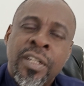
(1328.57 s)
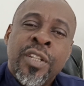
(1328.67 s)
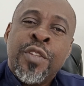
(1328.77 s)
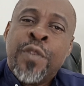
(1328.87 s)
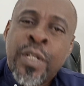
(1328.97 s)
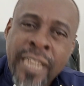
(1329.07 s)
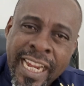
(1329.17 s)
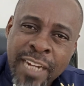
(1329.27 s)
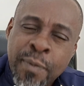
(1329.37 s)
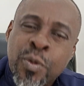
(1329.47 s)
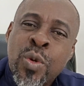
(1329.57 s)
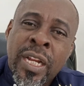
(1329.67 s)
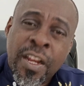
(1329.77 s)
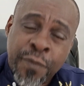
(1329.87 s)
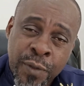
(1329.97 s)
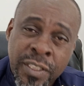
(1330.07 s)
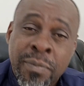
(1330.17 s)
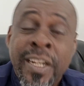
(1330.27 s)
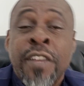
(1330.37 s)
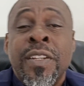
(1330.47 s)
If you target people who can afford it,
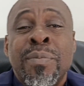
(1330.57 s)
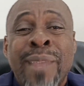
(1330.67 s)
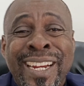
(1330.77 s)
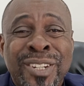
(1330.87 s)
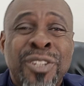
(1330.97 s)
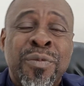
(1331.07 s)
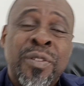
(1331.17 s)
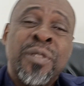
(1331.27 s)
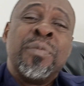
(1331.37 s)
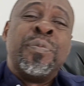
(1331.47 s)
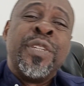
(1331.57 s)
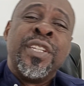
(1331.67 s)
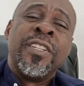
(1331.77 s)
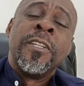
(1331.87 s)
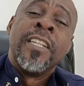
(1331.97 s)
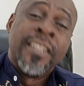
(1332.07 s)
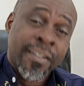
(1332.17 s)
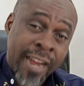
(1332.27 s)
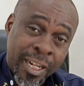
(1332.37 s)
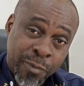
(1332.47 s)
many of them might not be
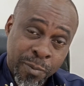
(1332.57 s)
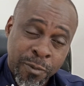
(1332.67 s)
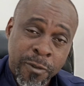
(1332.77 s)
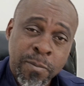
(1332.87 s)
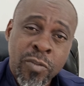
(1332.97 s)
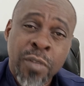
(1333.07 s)
the right people,